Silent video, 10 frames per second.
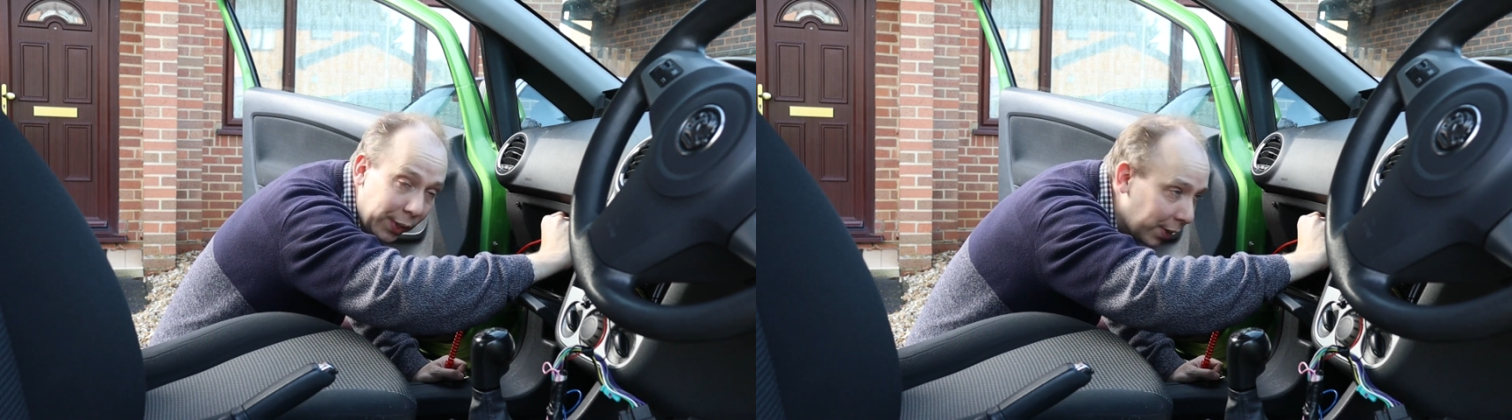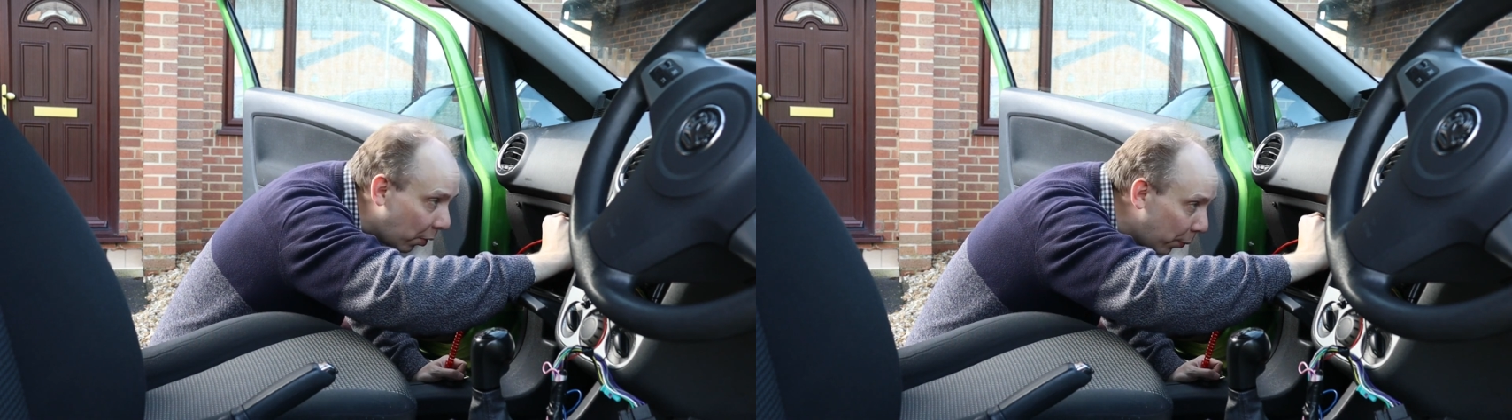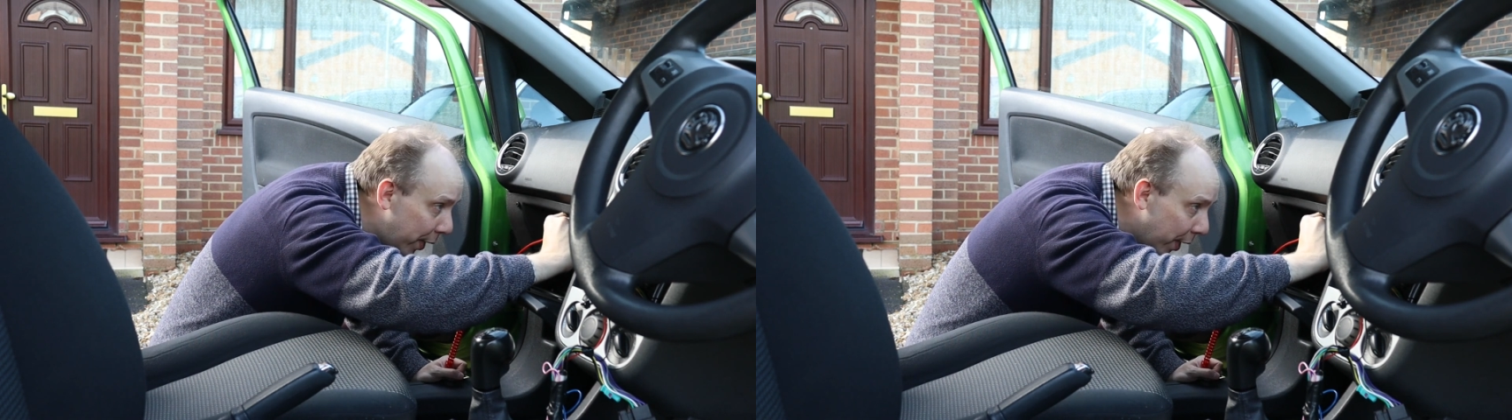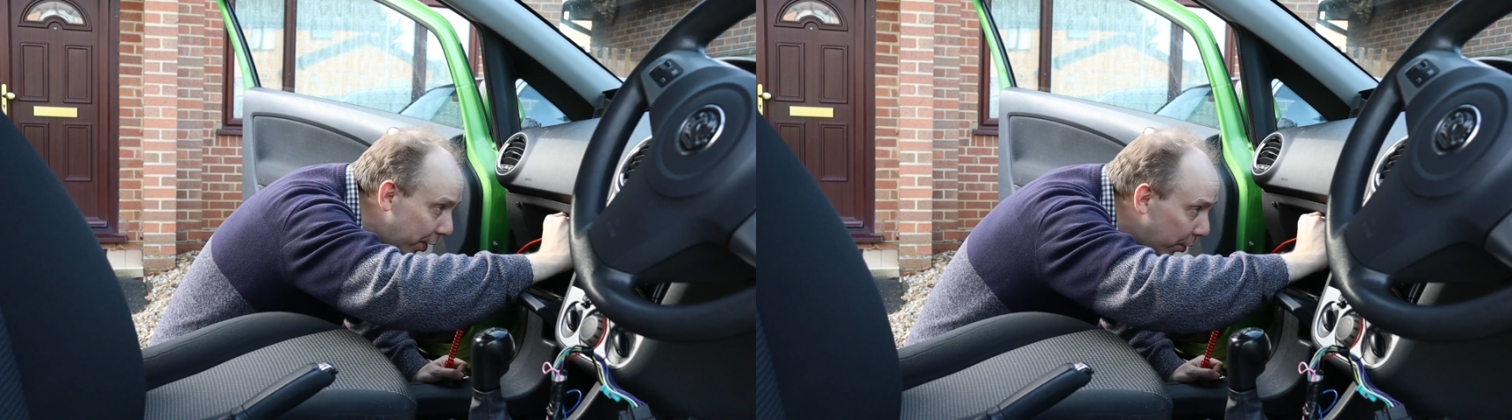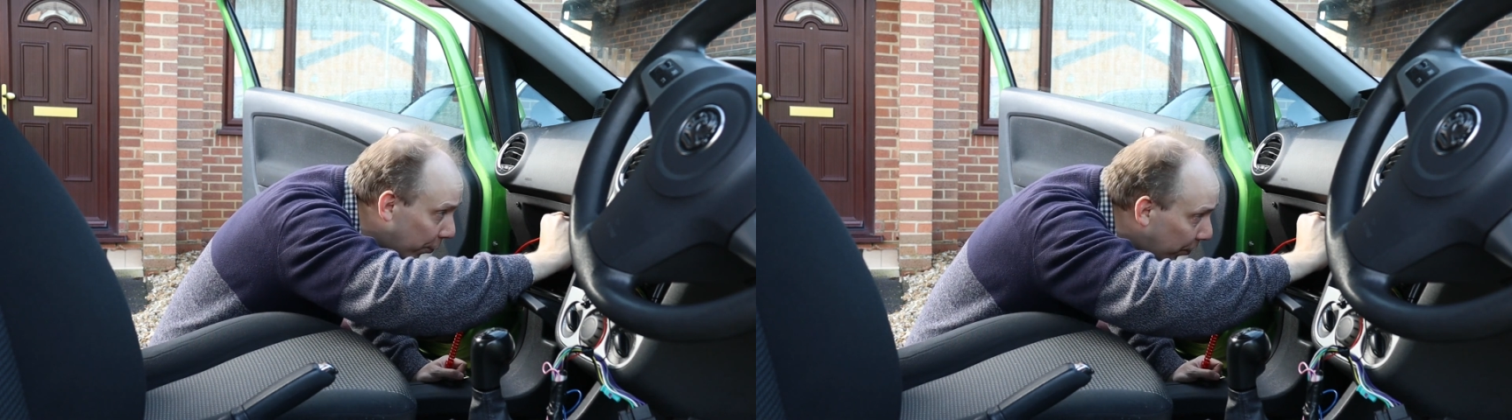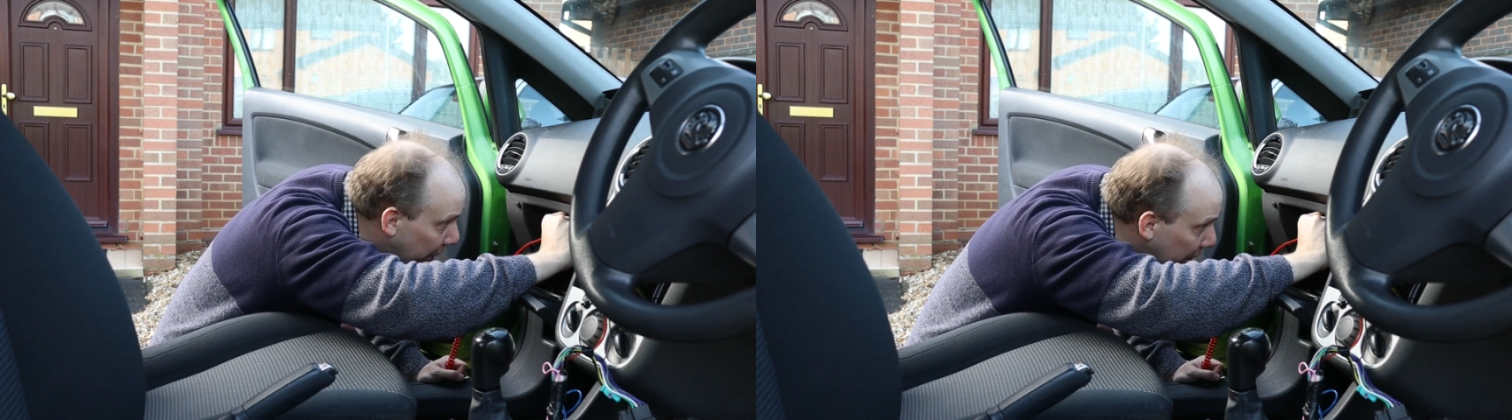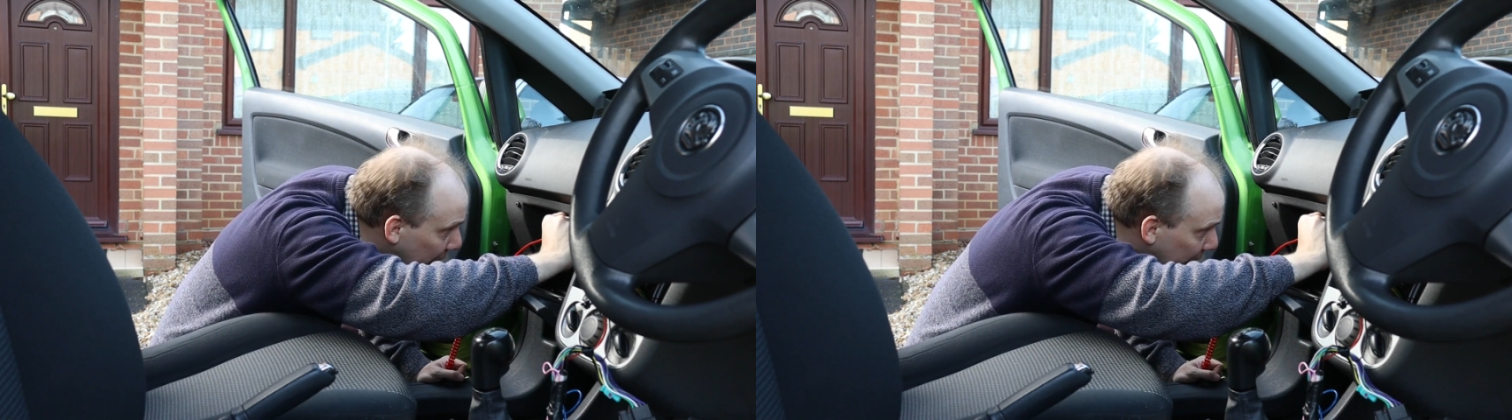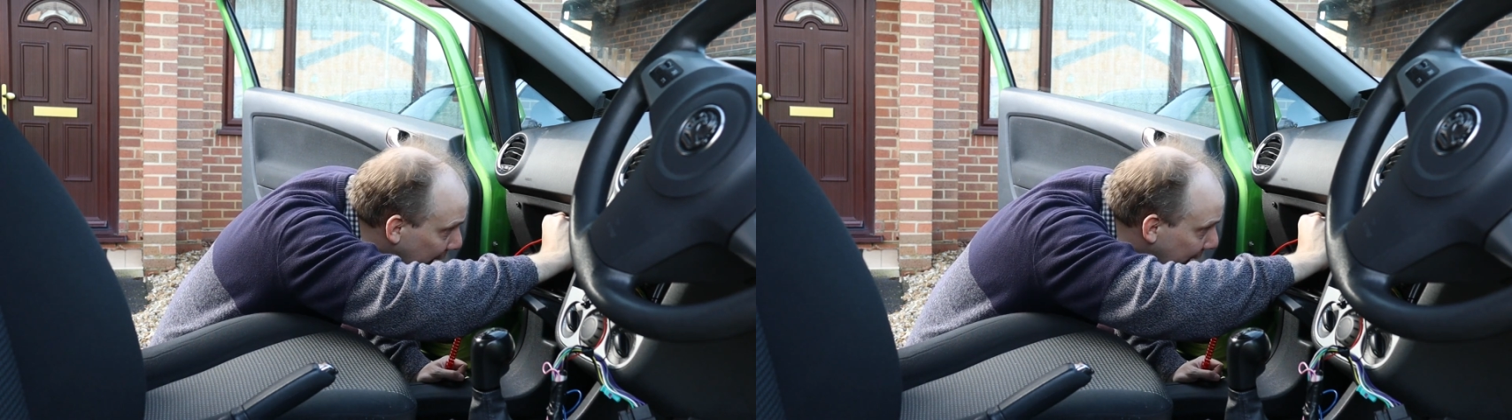So we need a new fuse, a